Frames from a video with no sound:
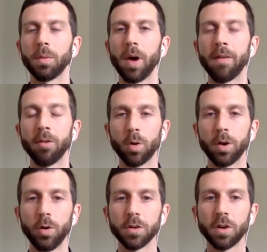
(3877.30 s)
Everyone
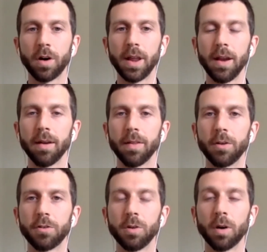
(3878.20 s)
who is on here and
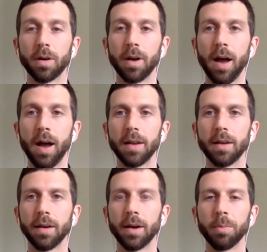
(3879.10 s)
those who are not,
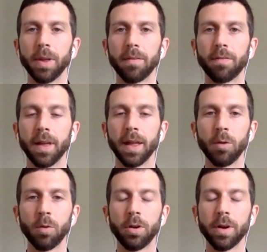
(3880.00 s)
if
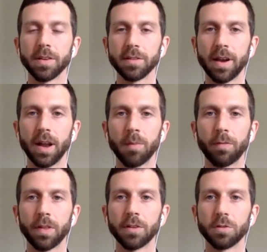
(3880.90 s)
anyone who has signed up
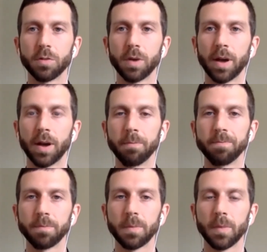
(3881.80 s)
for these
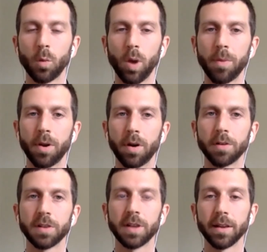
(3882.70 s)

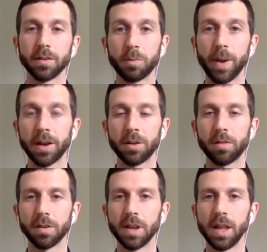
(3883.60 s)
webinars can expect to
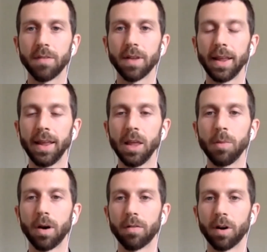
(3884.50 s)
receive an
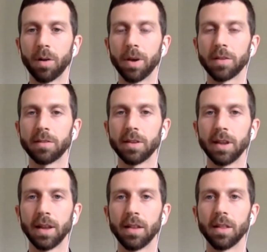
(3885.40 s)
email from us
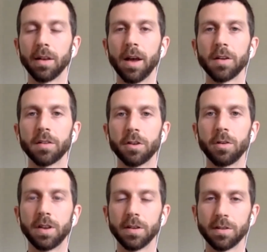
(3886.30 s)
in the not so
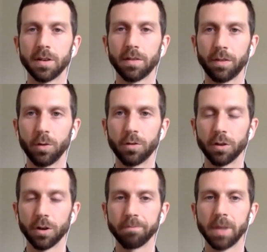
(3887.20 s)
distant future.